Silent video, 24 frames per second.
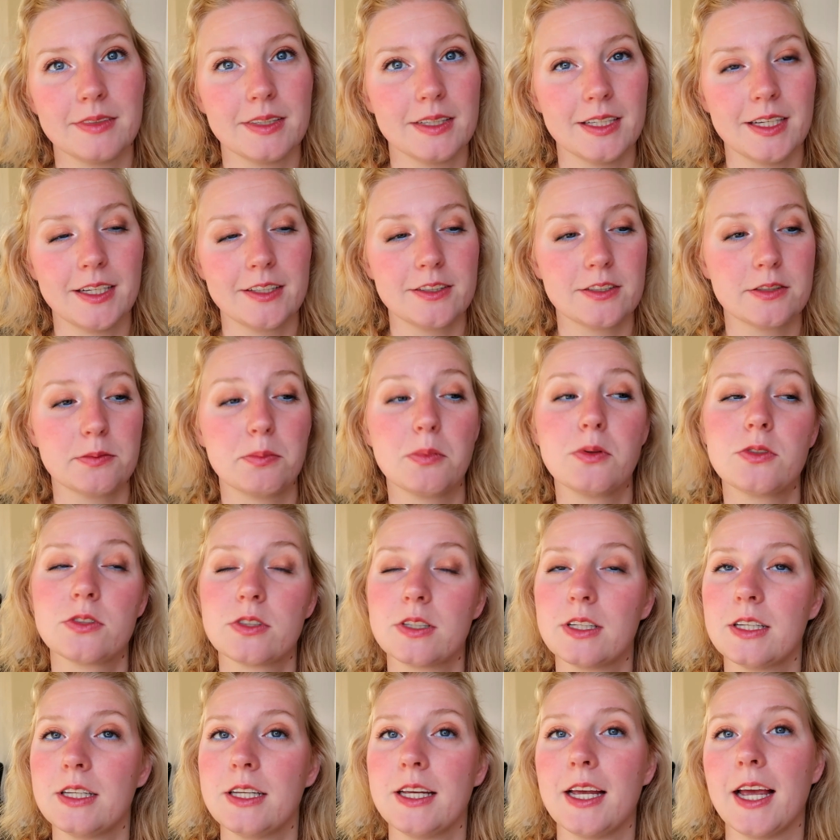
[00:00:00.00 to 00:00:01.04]
it's
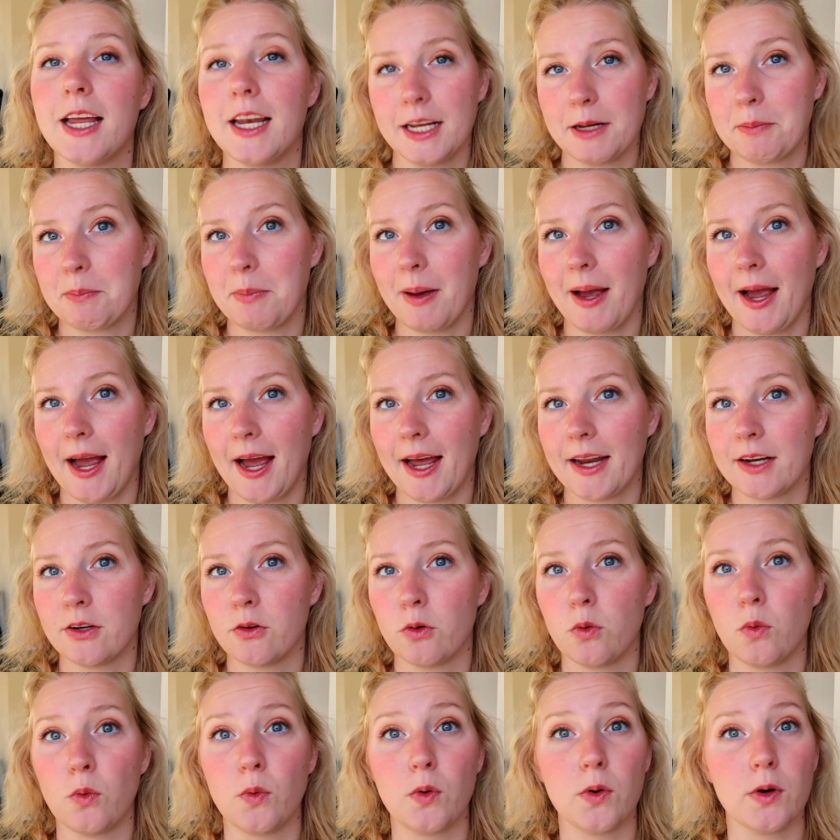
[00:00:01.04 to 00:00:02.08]
mostly hitting Pan
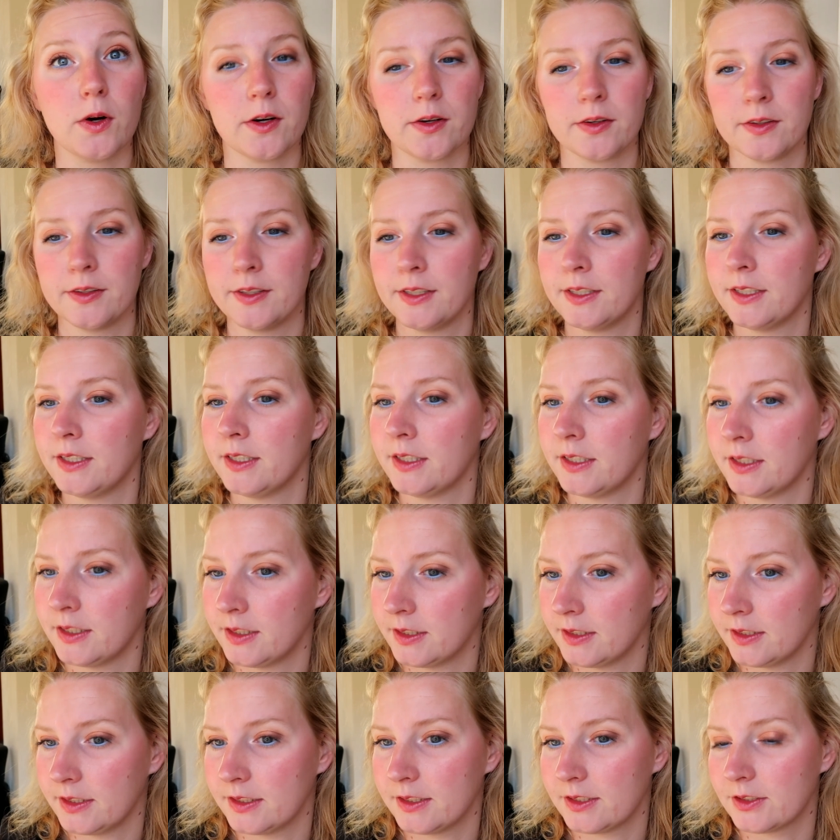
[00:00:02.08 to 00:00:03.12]
or
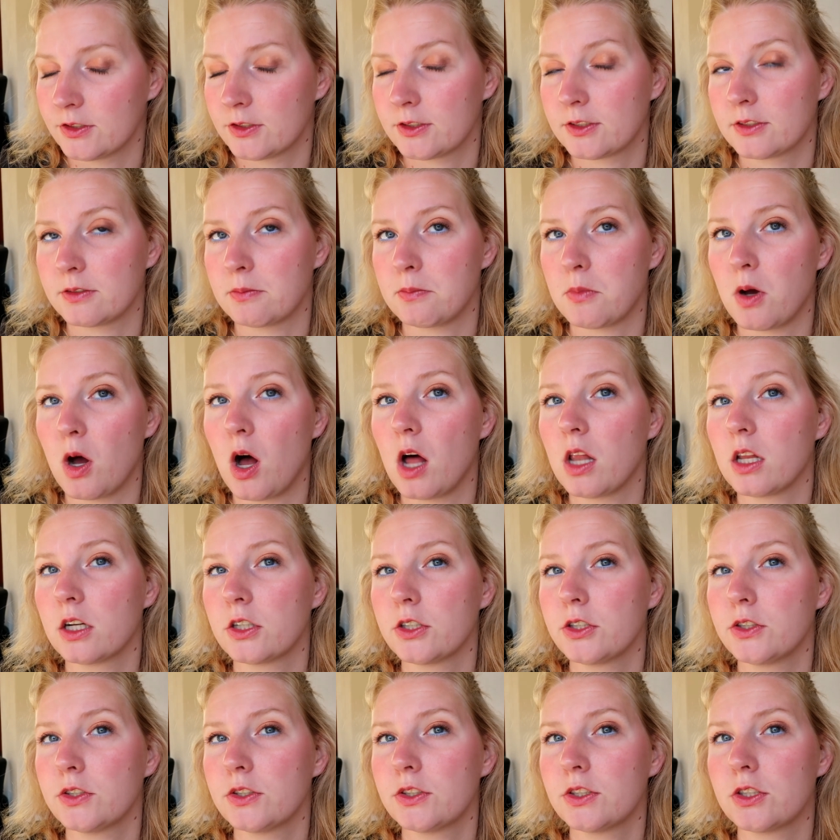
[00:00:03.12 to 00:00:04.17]
smaller
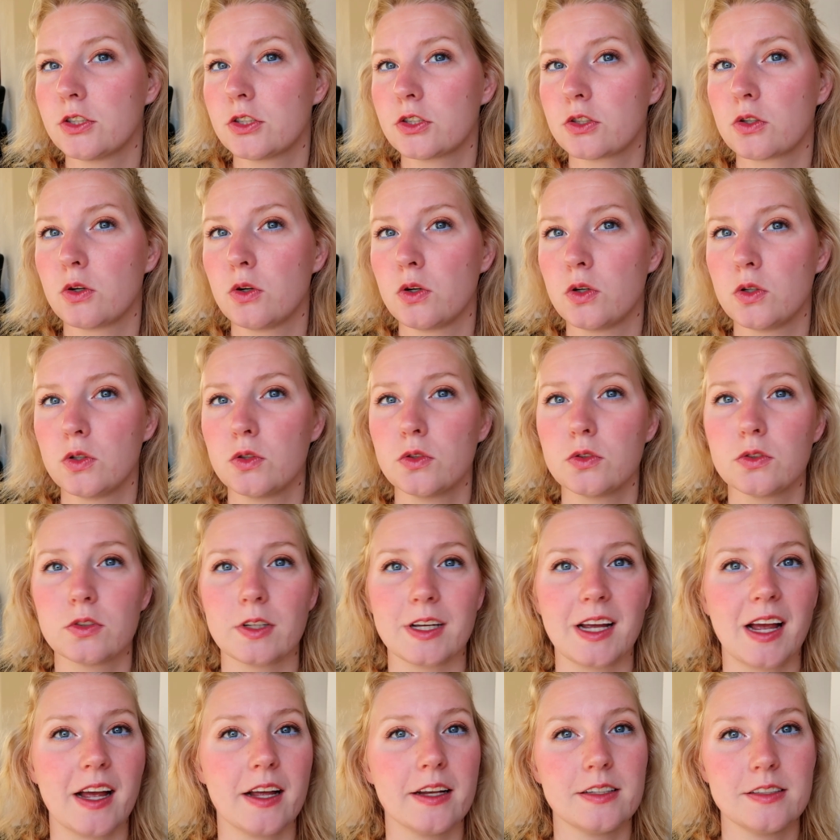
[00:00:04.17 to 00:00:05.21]
usage goals,
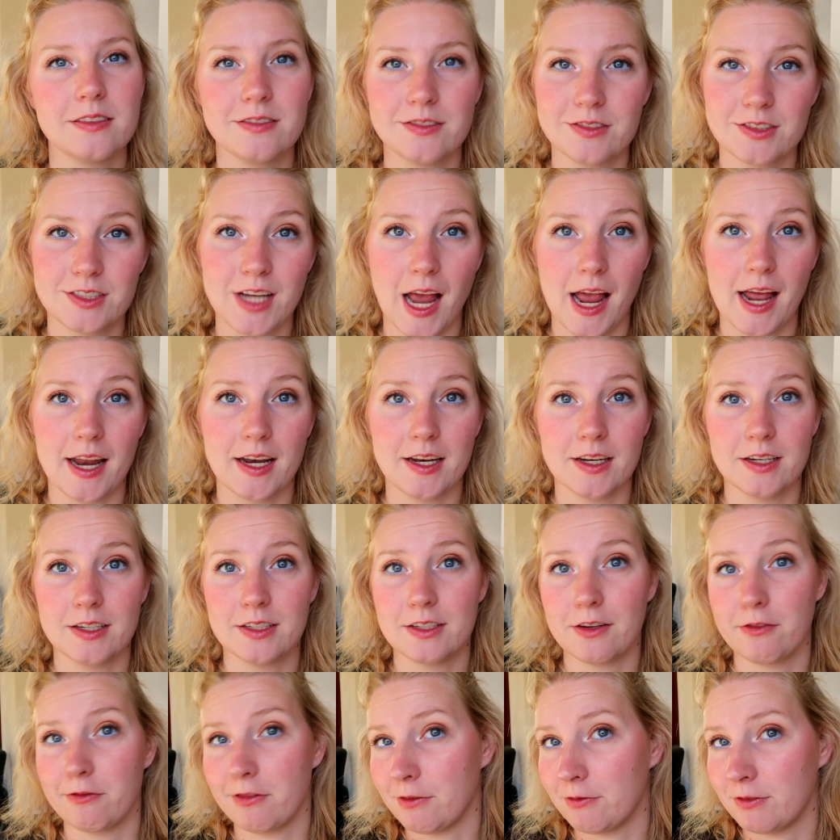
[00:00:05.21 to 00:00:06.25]
like 10
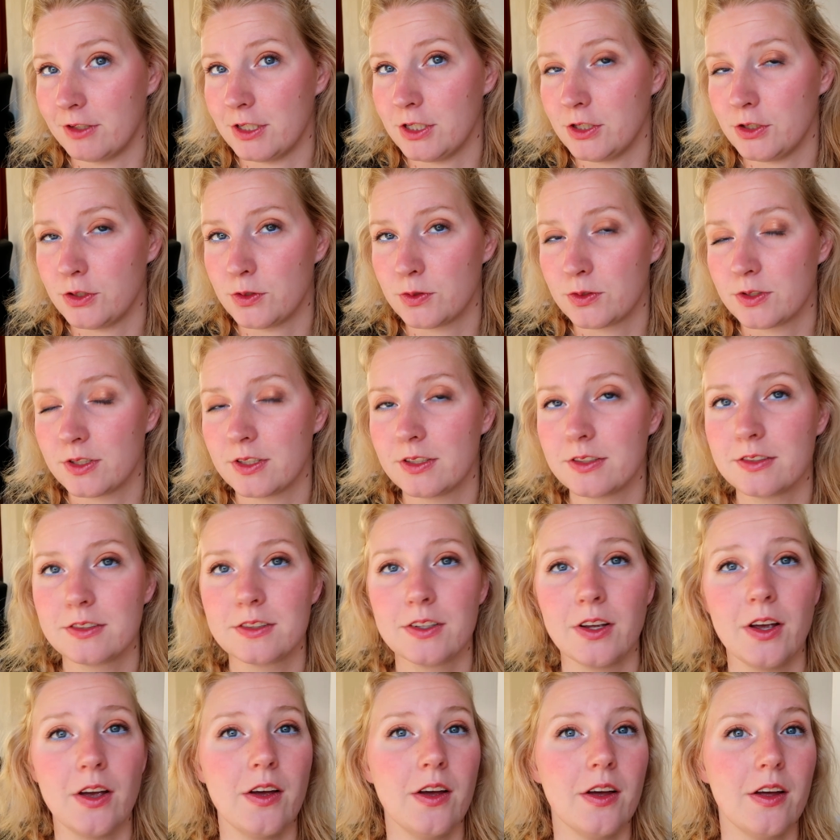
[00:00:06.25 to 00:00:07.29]
to 15 uses.
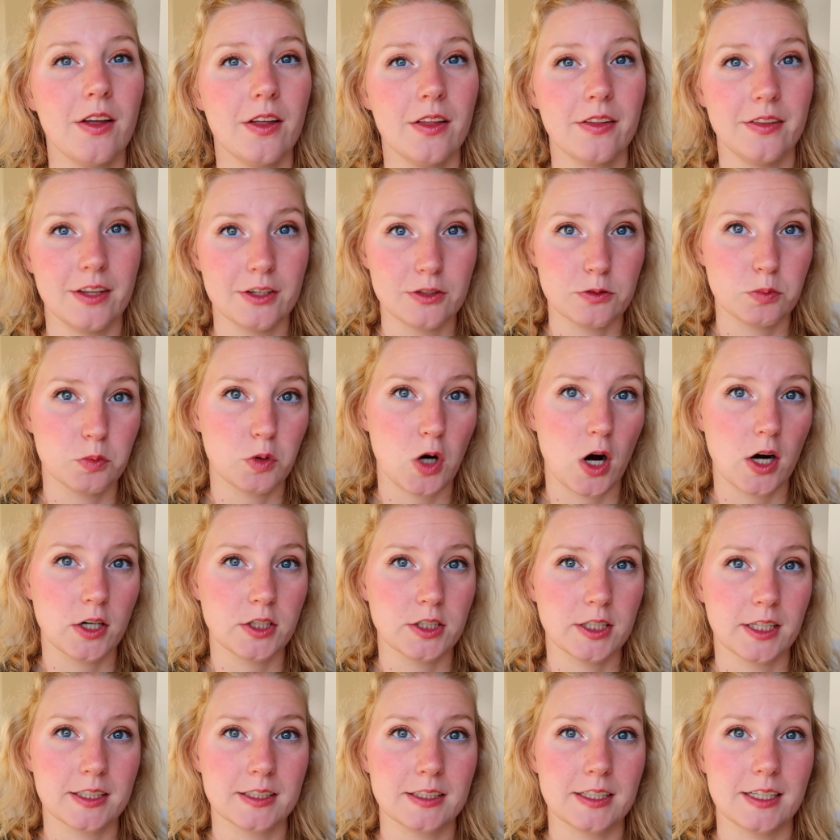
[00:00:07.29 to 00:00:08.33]
This
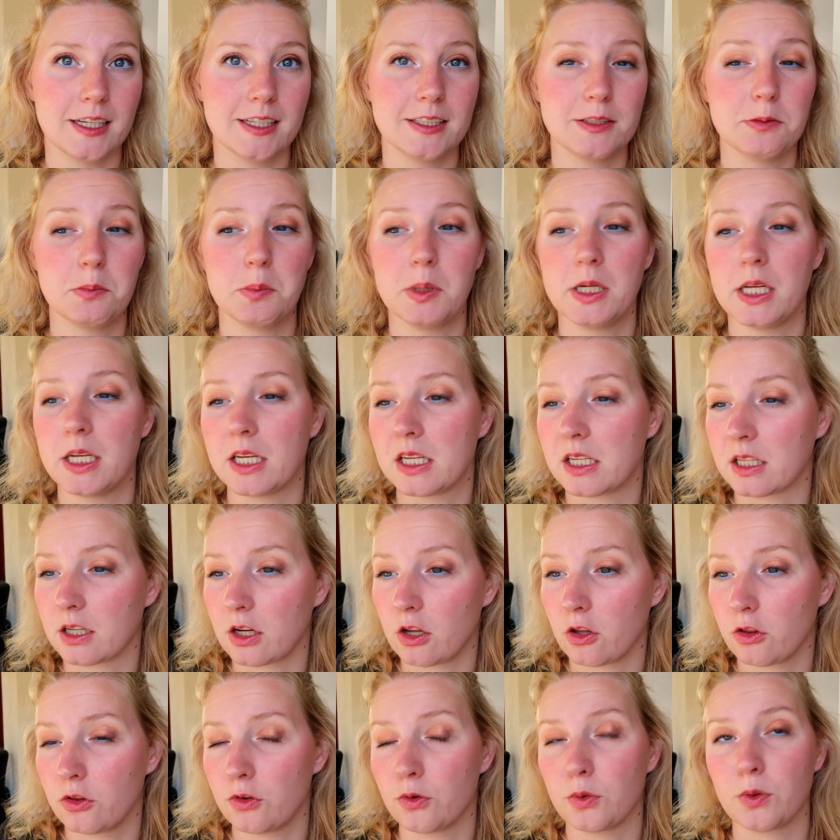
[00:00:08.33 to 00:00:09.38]
project has been like
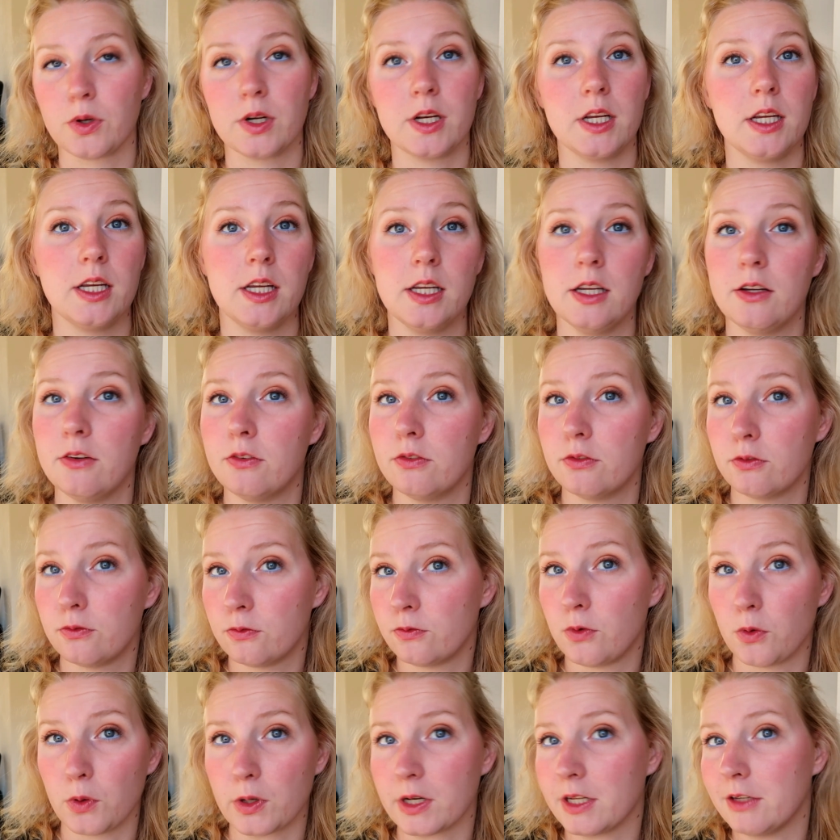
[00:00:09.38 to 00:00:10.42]
30,
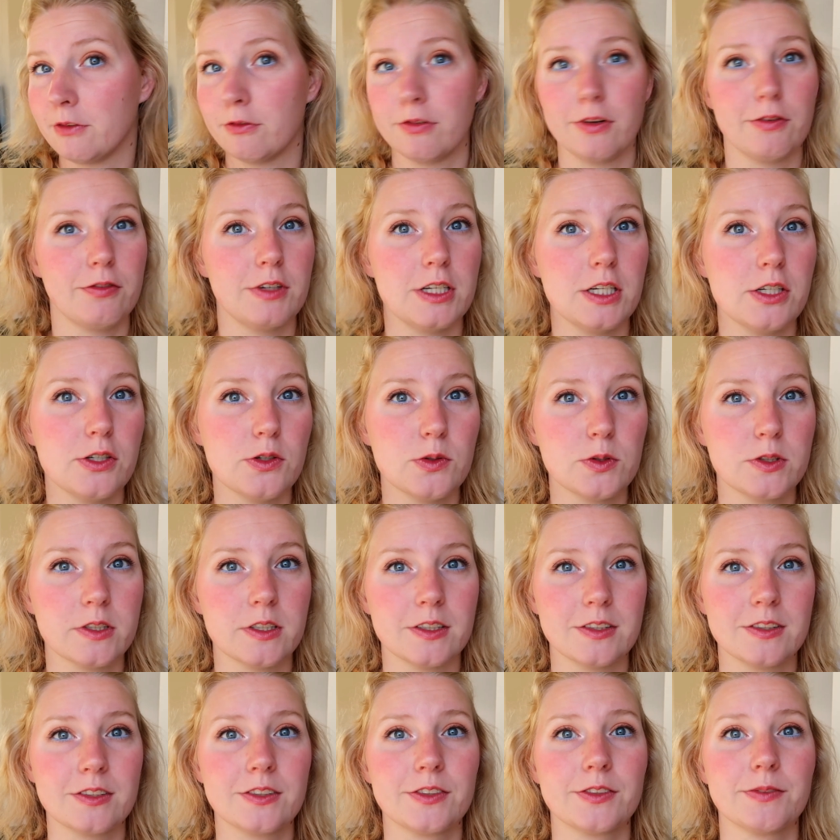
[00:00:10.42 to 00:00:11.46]
40, 50
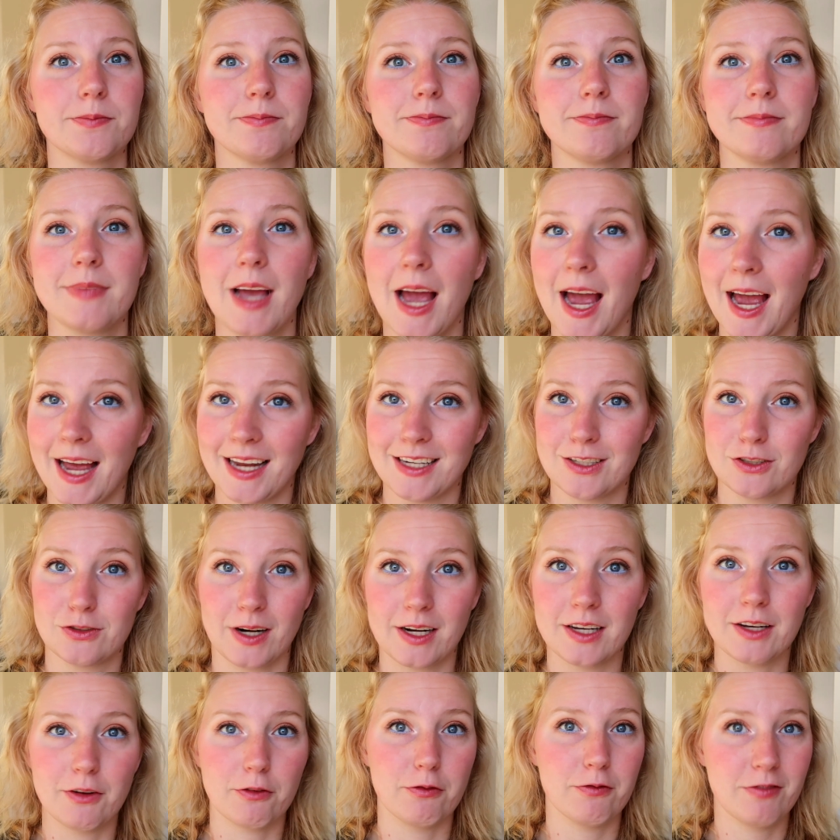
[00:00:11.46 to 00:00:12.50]
uses and
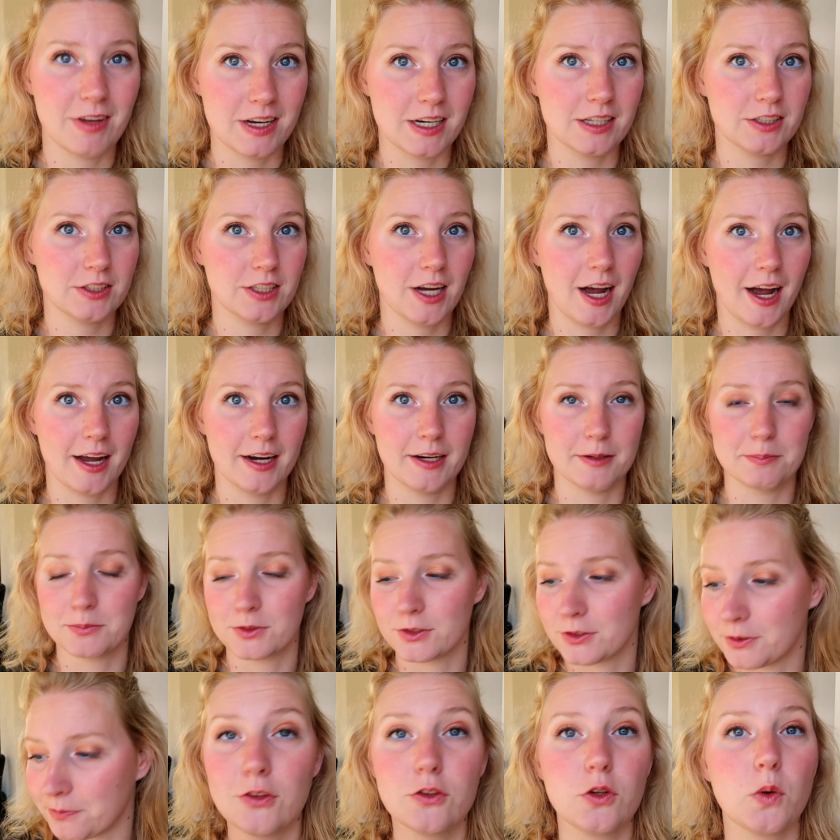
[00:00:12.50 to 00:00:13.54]
trying to finish
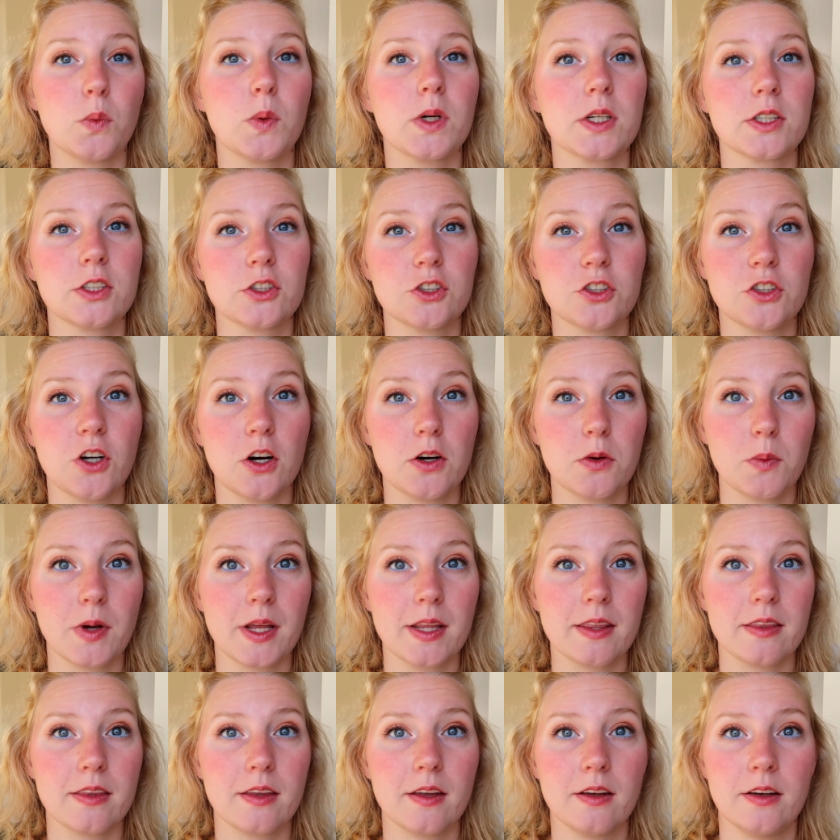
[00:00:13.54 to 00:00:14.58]
items. So we're going to start
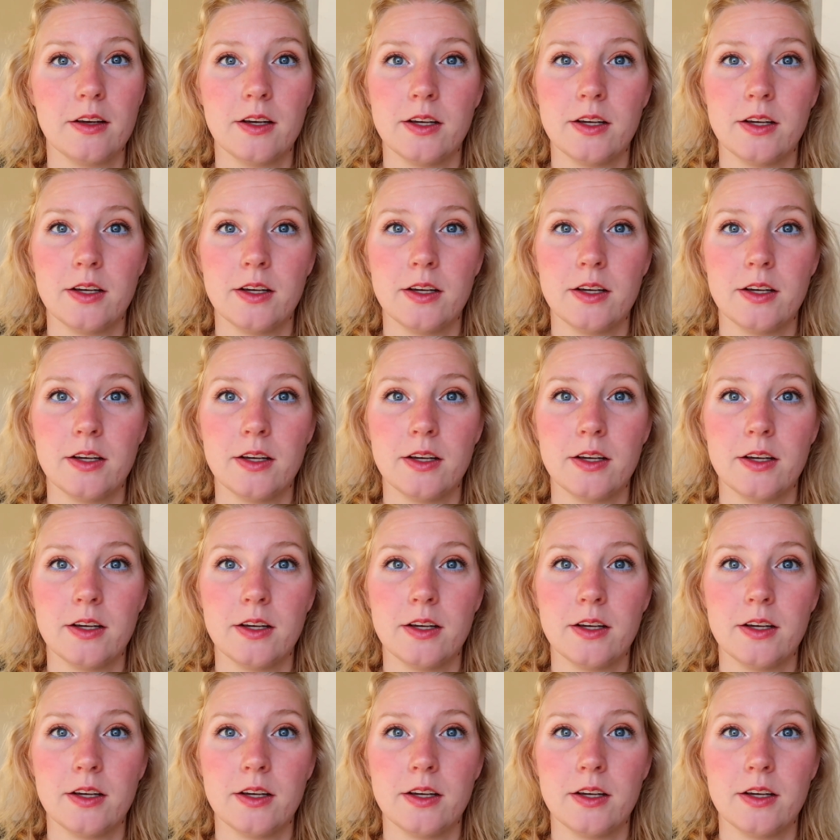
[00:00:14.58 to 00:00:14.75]
with